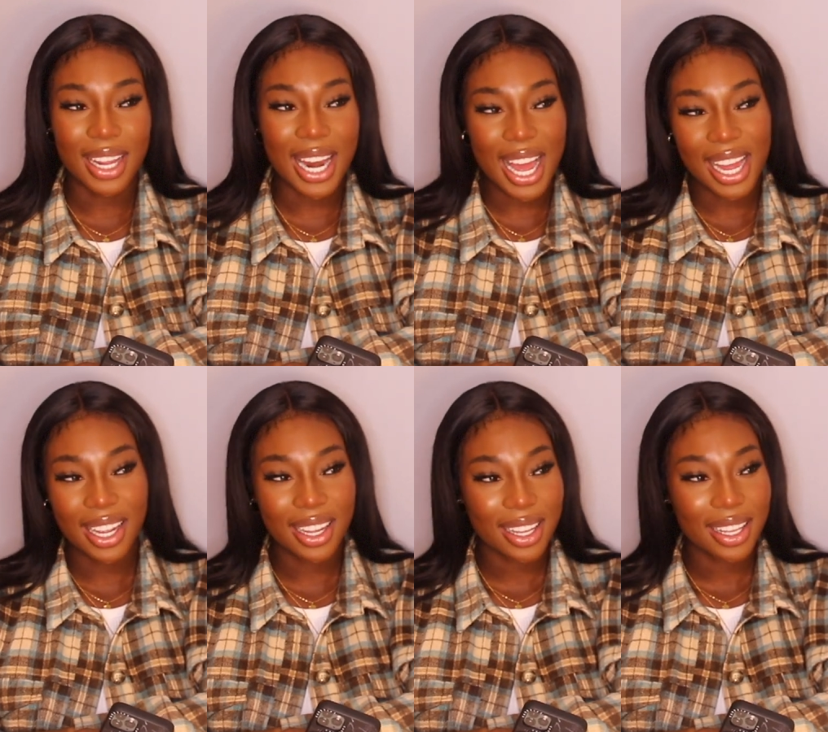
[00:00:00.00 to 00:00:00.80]

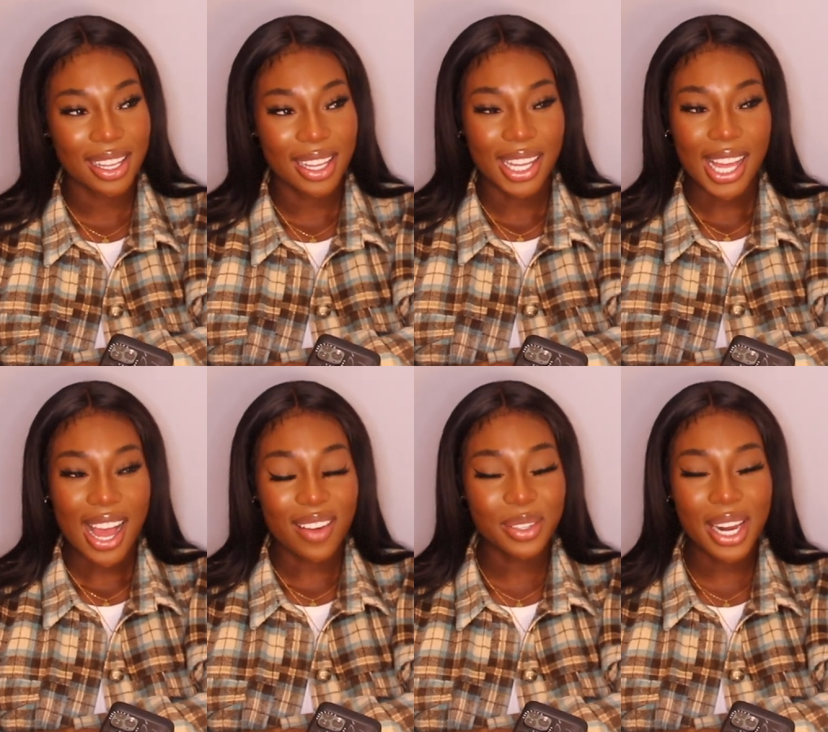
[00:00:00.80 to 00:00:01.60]
Like,
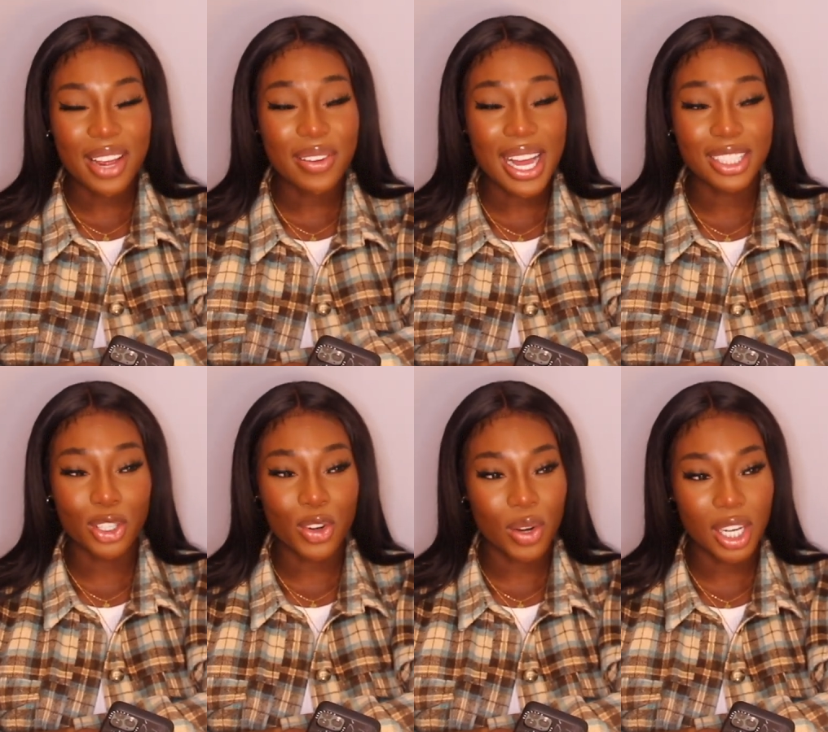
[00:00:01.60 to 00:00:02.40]
I feel like if I had
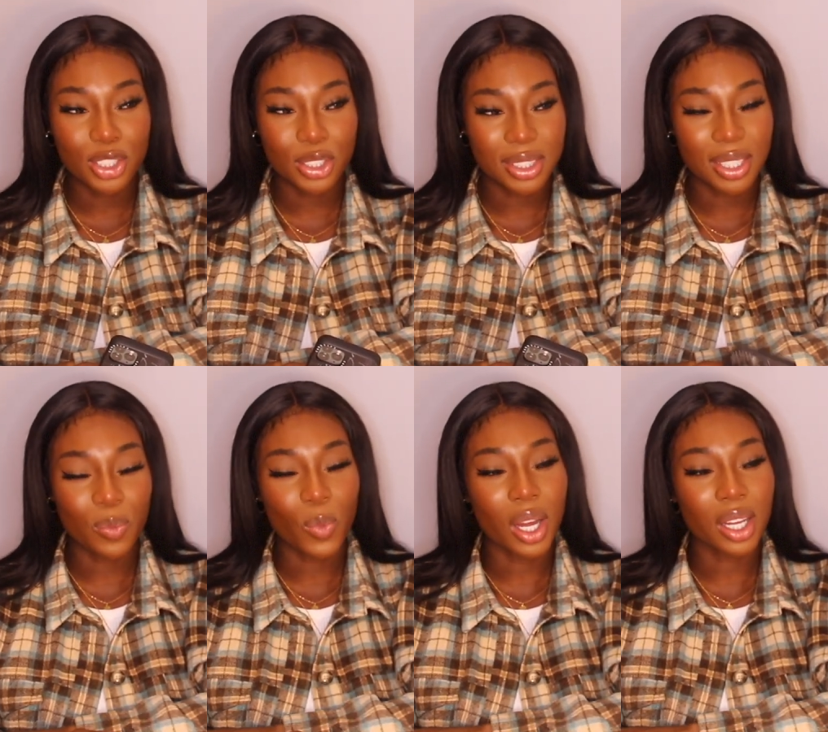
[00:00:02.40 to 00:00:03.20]
a crush on
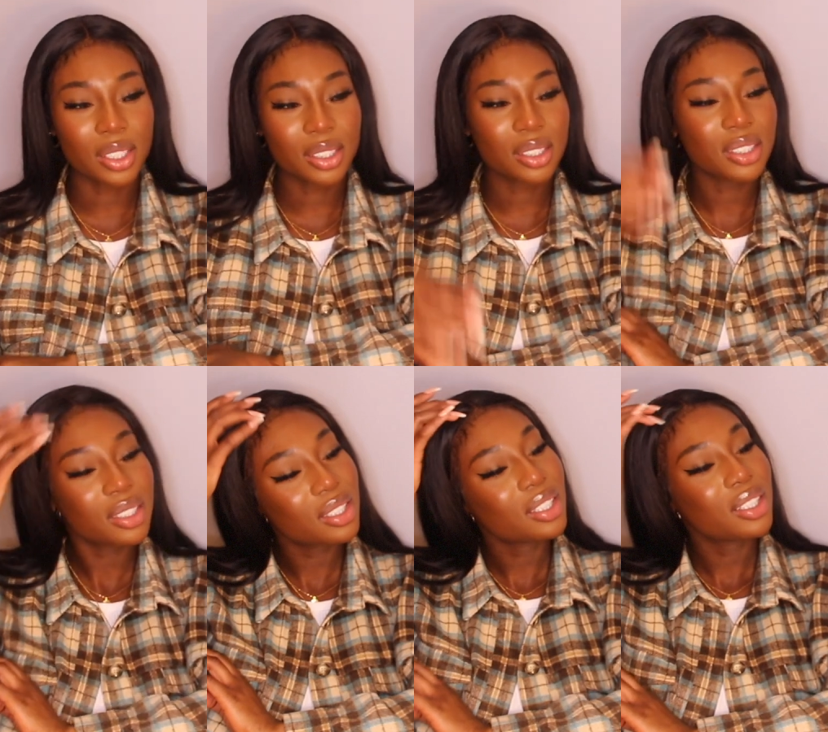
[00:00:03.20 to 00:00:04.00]
someone,
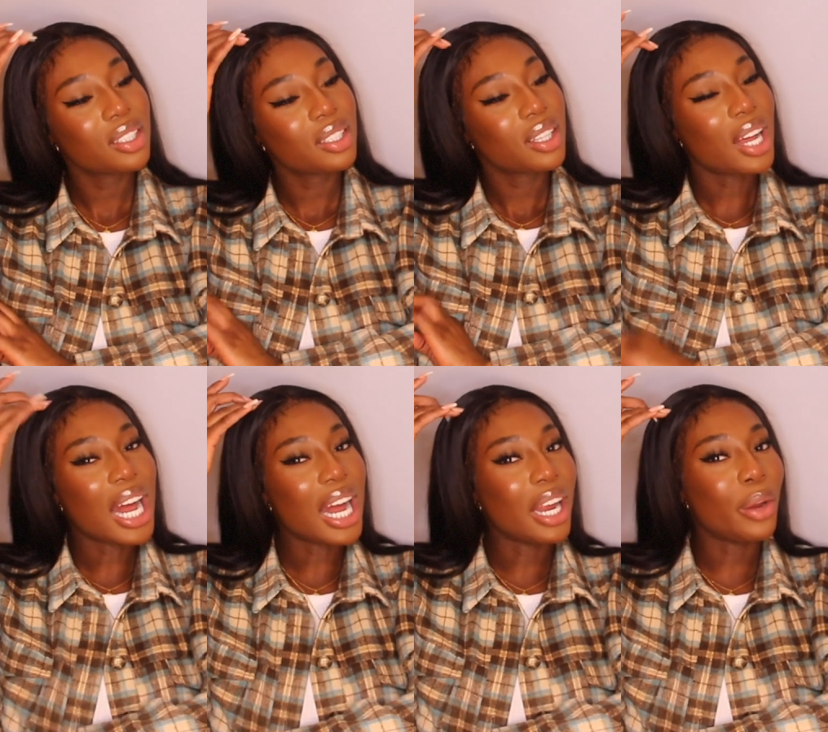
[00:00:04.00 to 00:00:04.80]

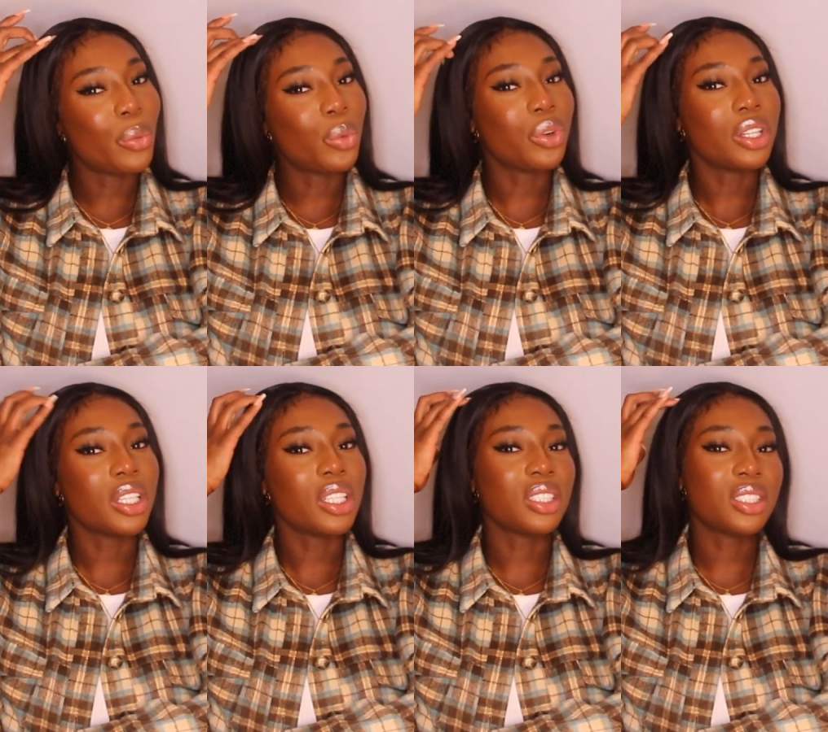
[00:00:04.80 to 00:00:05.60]
I
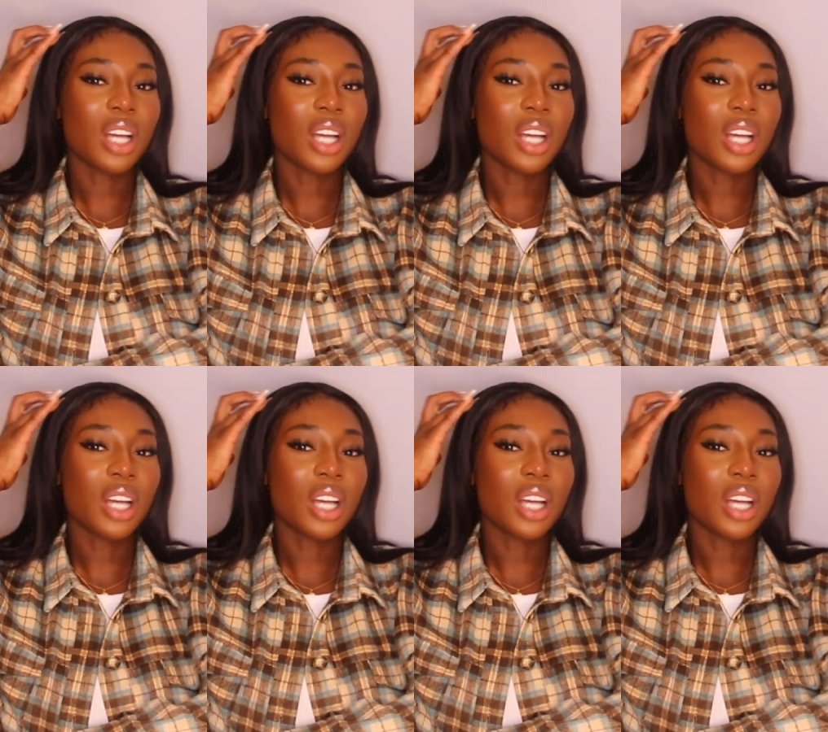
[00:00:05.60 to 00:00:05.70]
would